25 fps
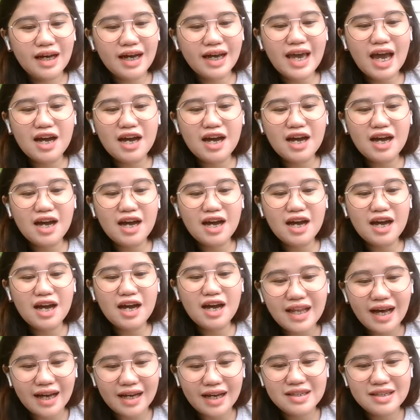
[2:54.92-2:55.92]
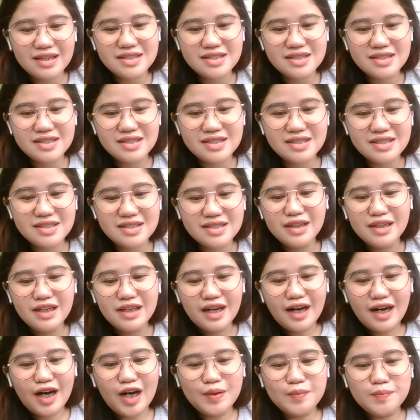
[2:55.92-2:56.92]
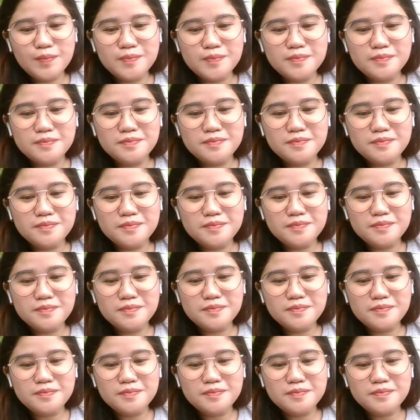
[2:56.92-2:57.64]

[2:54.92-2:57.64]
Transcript: I have realized that the